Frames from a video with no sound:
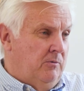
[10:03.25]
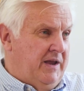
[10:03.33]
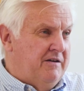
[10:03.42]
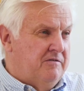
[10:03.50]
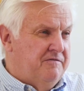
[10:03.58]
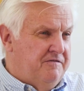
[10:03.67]
We
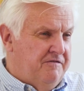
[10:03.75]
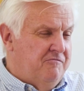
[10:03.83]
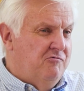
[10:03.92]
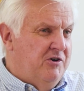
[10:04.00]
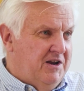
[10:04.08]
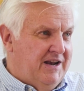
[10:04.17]
have a
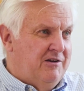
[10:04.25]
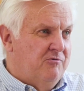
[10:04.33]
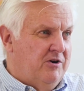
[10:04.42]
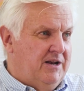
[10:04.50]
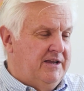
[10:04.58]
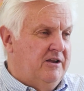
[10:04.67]
really,
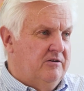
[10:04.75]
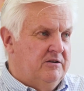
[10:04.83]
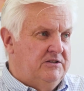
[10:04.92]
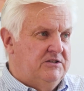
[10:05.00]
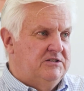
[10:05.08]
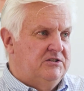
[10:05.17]
really
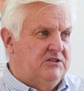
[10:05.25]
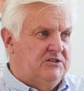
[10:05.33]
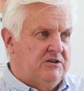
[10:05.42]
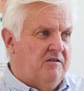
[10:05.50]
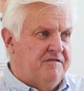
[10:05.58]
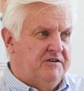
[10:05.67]
good
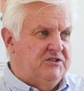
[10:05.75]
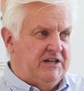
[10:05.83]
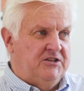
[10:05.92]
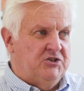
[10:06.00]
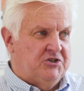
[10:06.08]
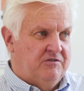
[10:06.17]
staff
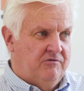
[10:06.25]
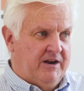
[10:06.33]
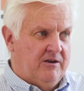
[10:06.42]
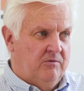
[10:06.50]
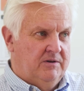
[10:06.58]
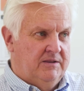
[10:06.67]
retention
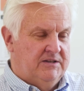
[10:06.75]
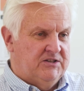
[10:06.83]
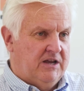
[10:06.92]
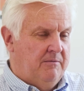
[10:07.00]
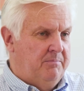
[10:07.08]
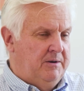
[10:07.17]
record in
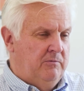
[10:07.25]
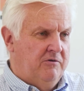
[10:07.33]
this company.